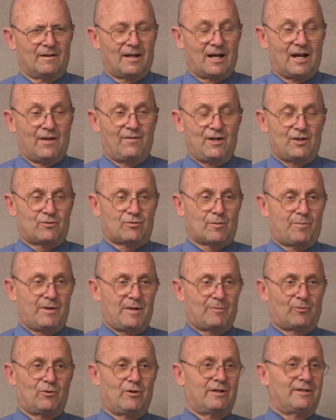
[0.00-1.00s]
And these were
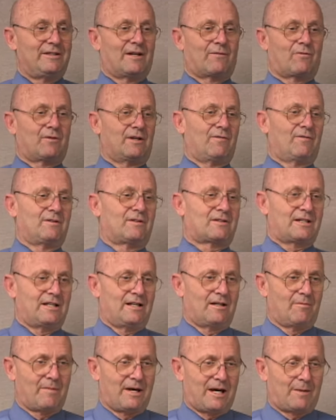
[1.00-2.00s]
people who had never even
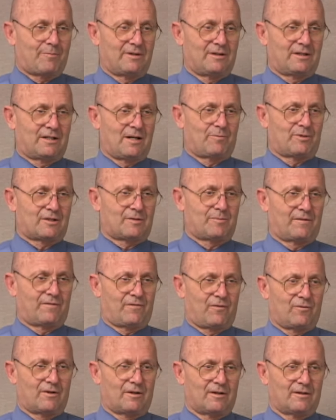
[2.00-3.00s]
seen a map and compass
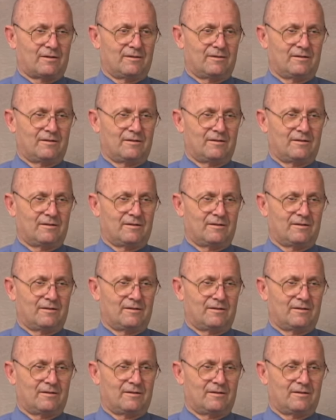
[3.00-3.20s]
before.